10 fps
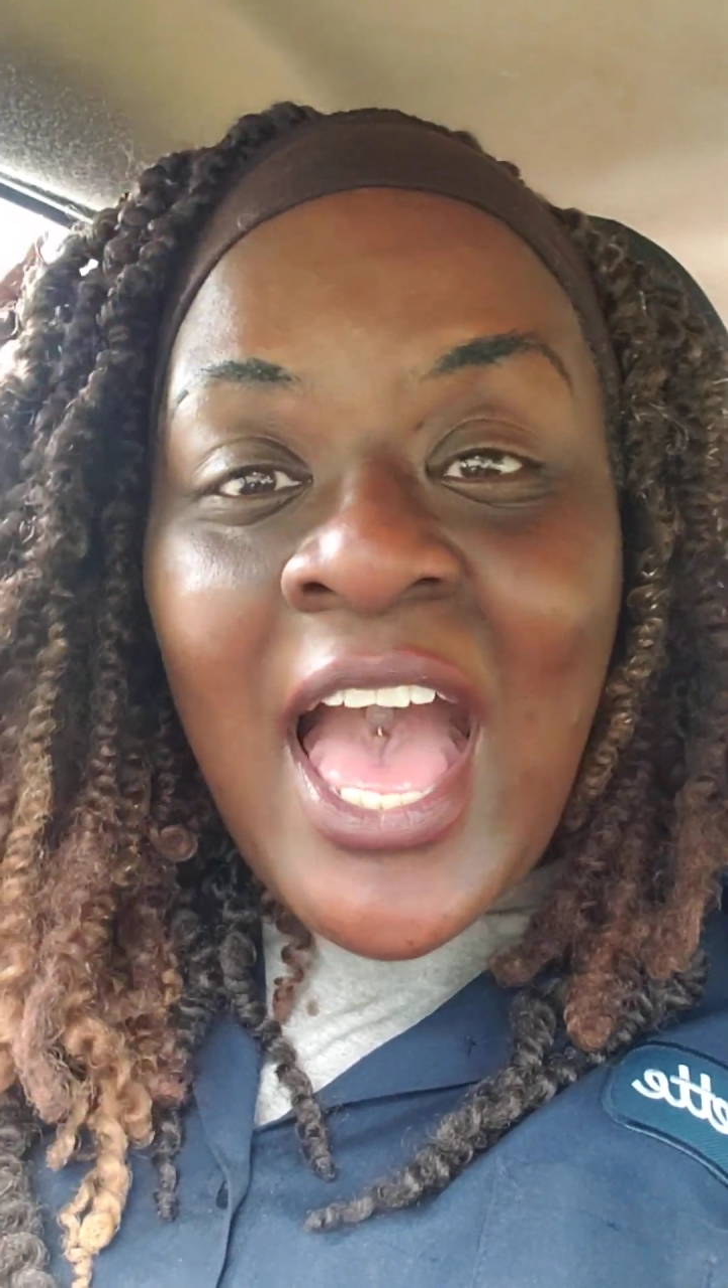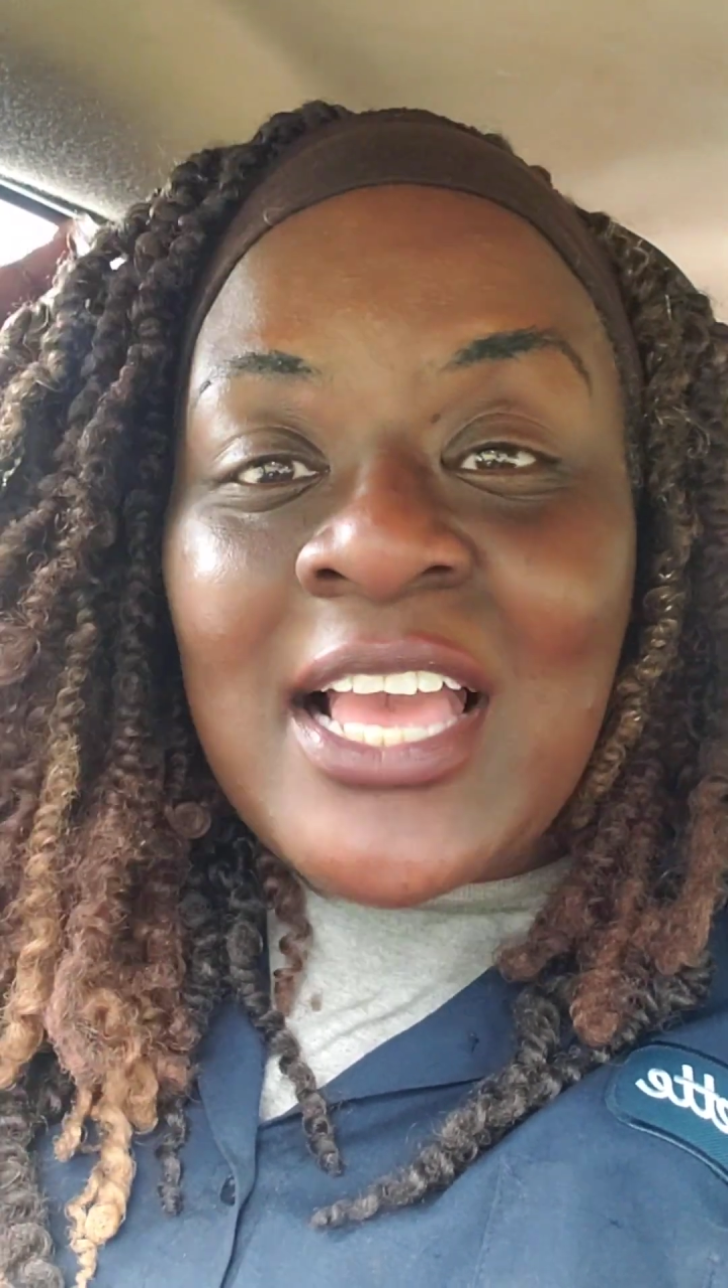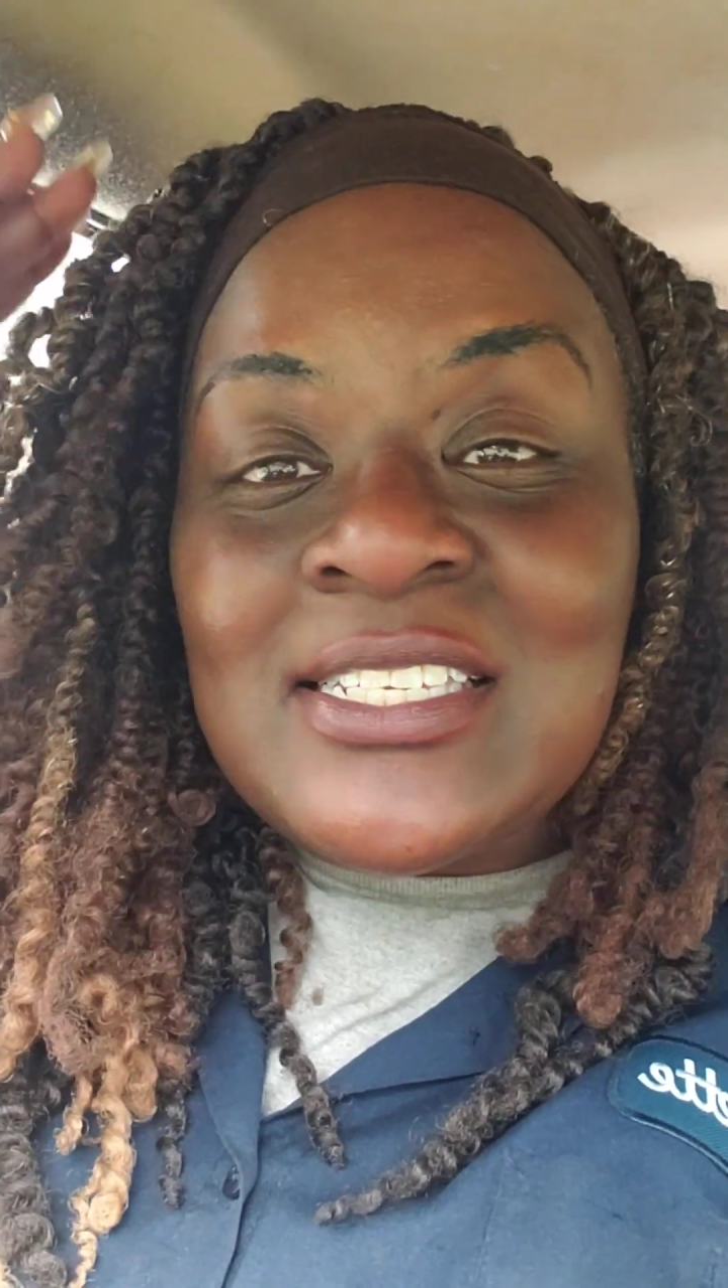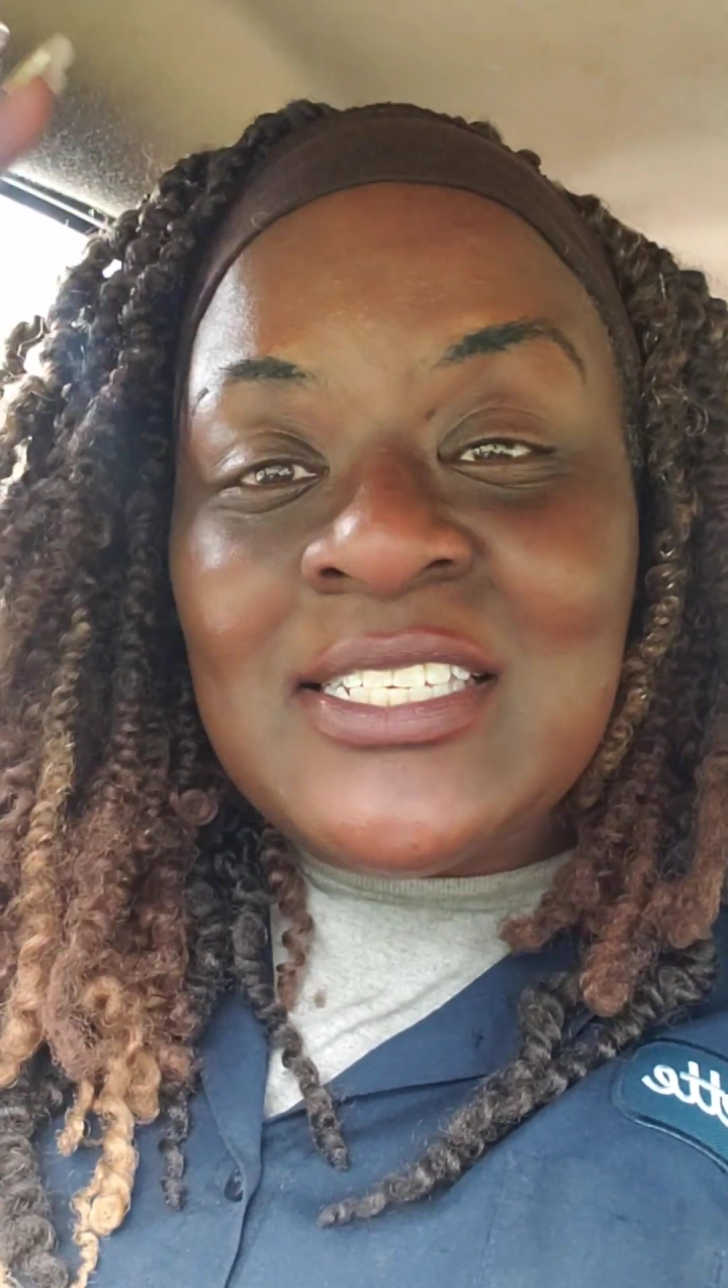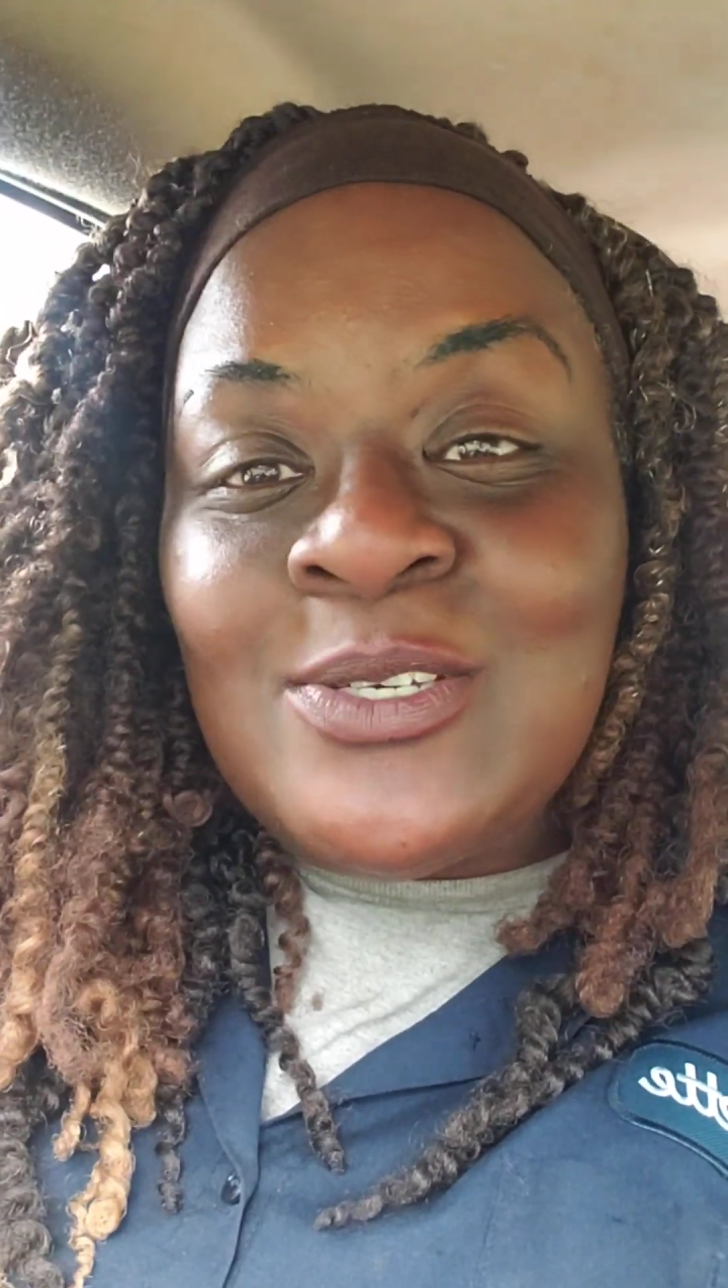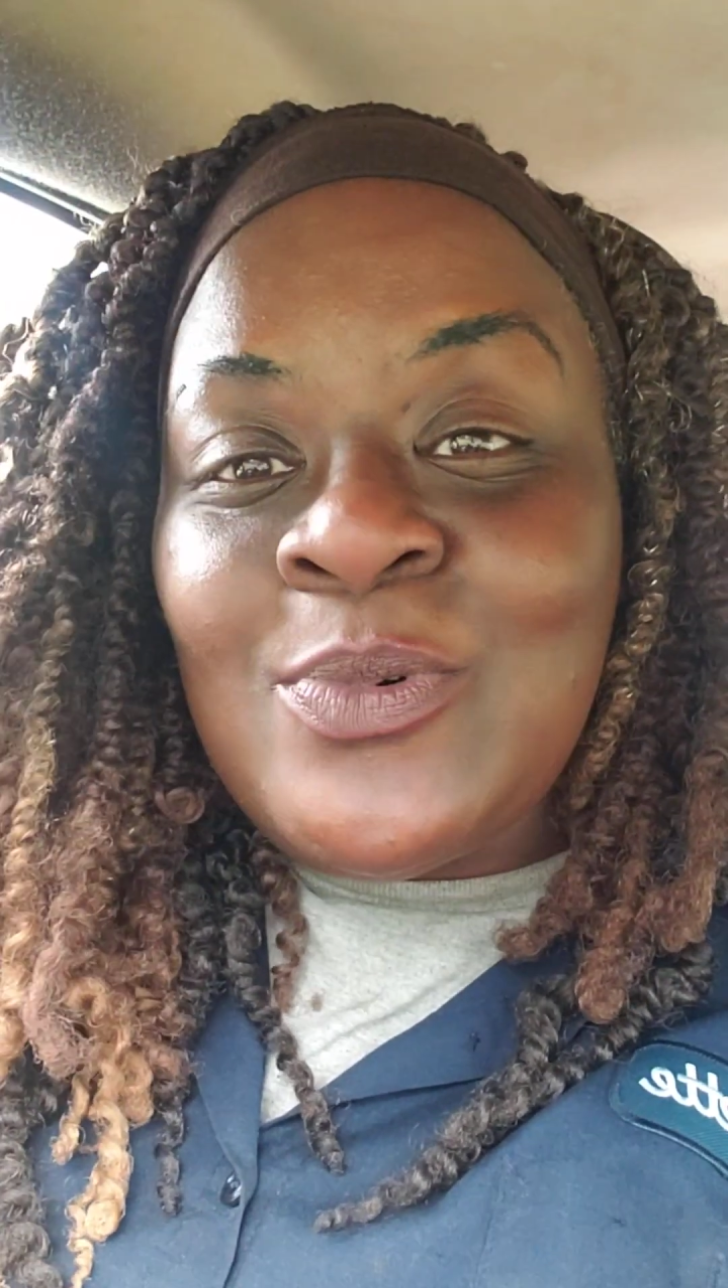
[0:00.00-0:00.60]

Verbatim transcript: I can see